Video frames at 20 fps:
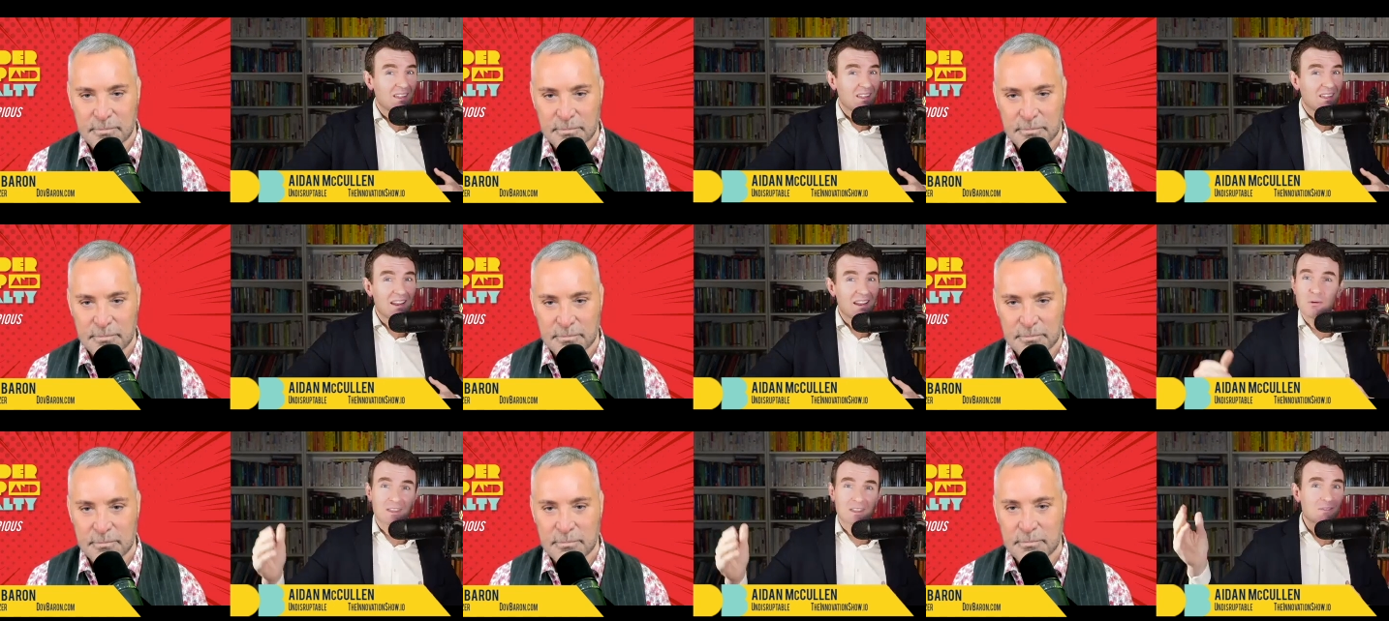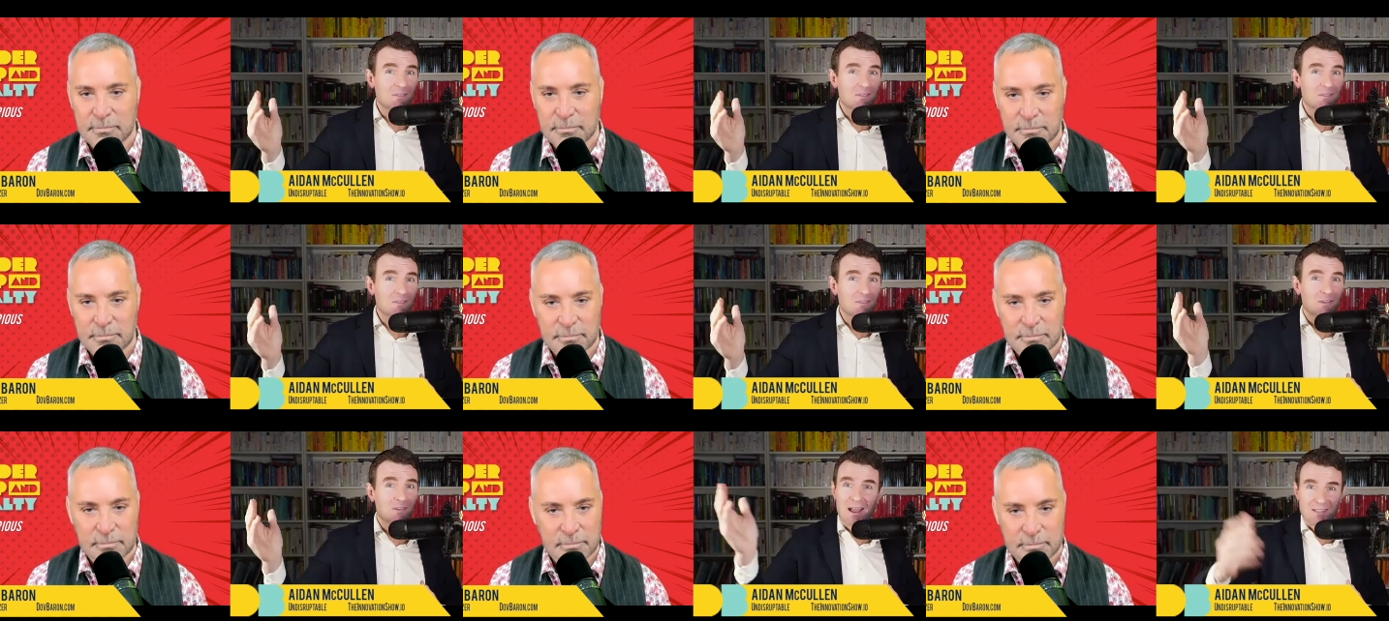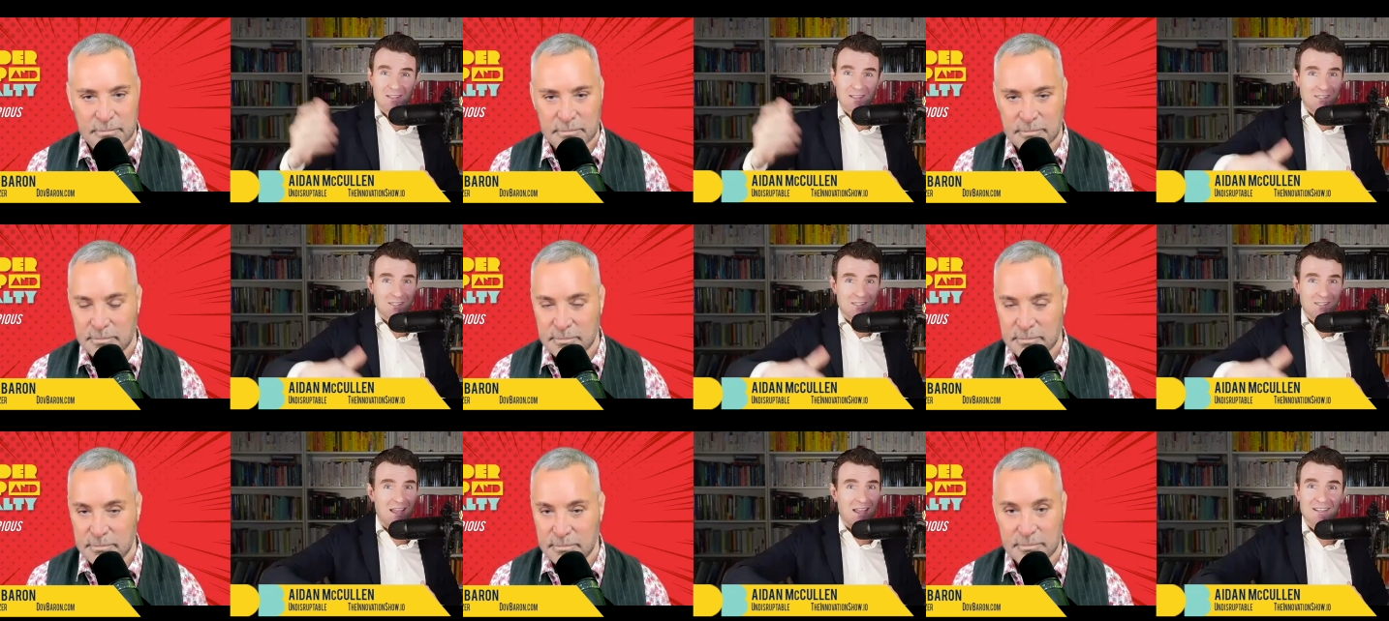Speaker 1: don't give a
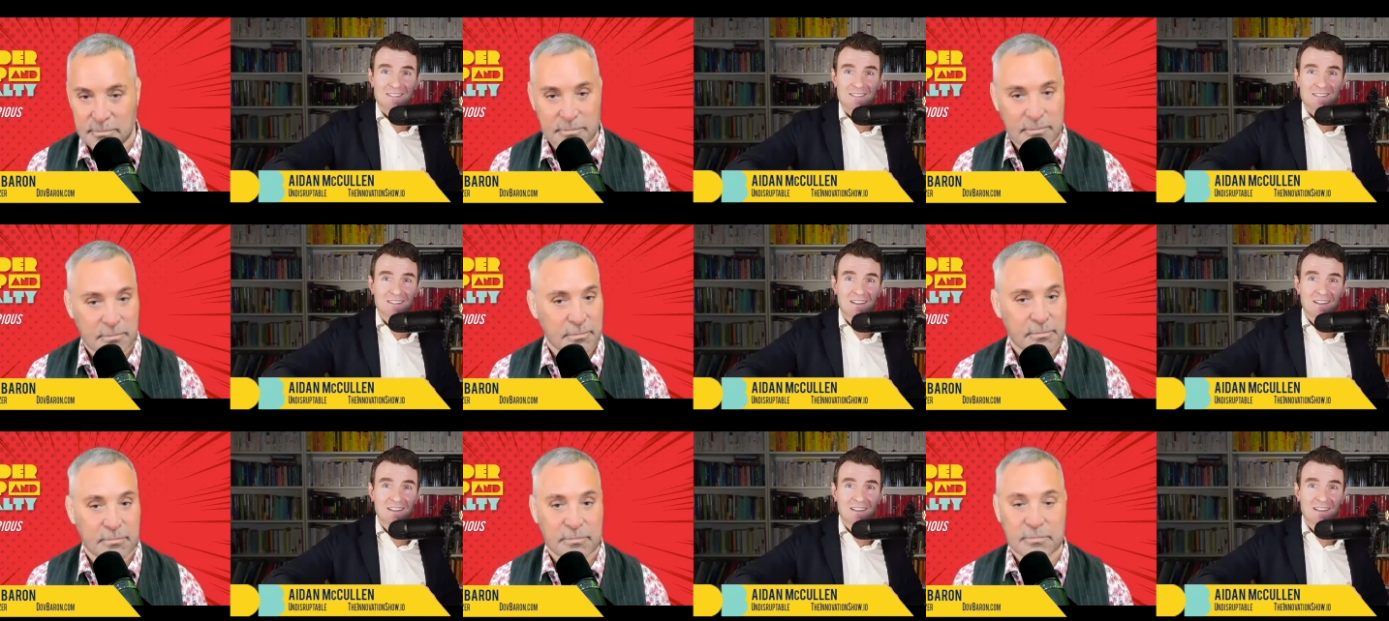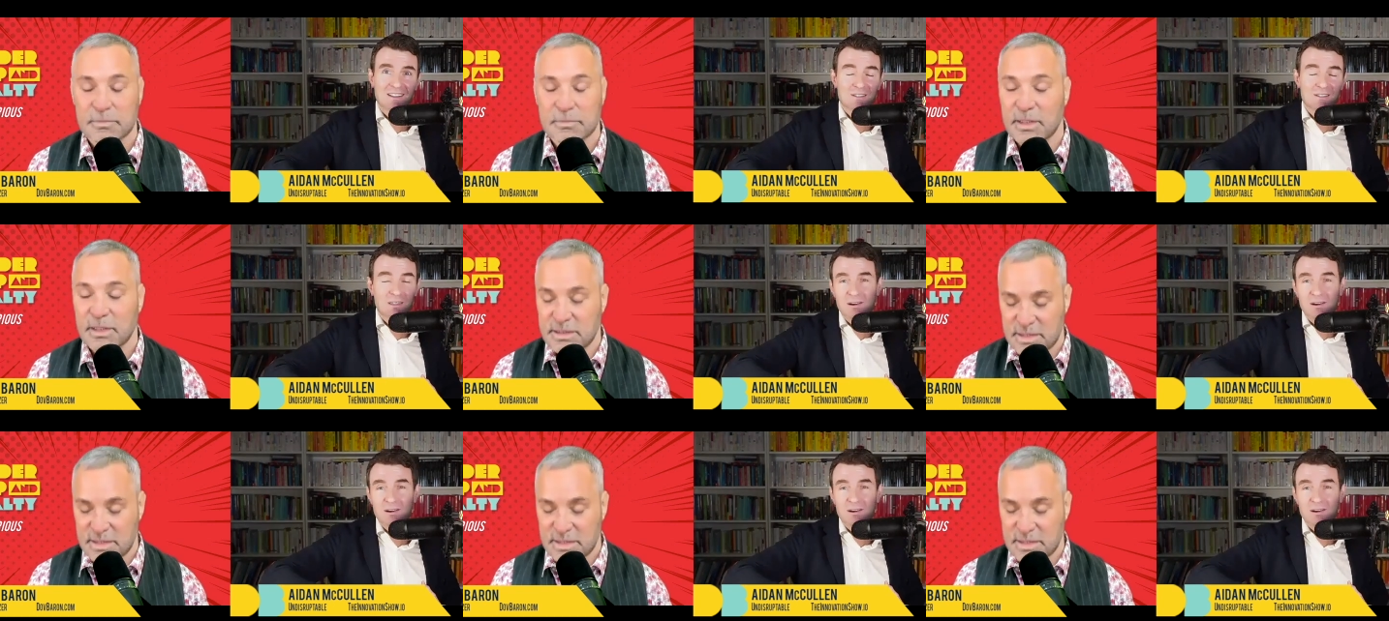rat's ass. Exactly.